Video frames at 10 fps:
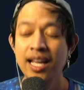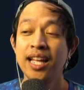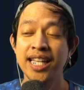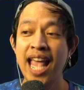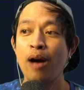
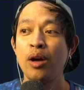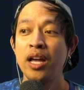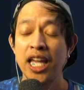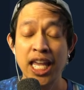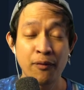Now,
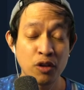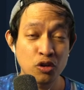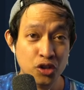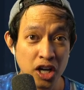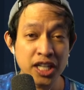if you
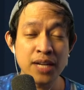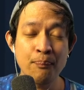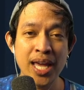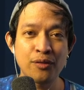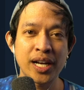turn a
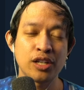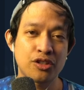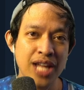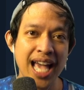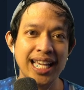mid-range
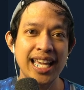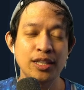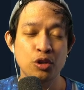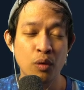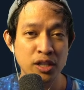deck
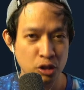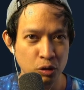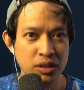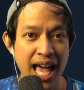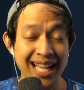into a tool
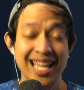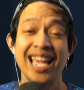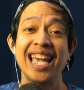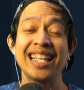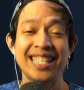deck,
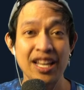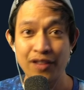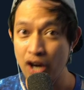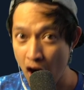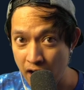it's even
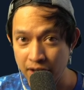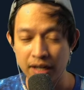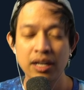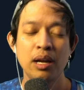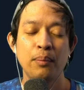harder
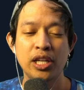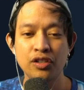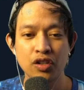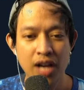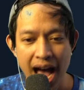because
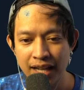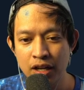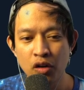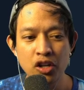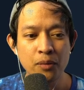you got to
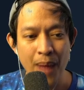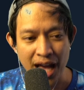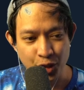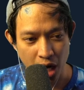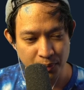know your
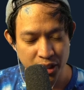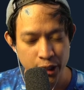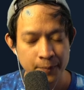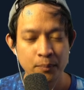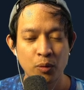matchups,
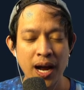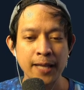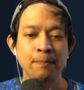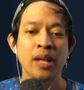right?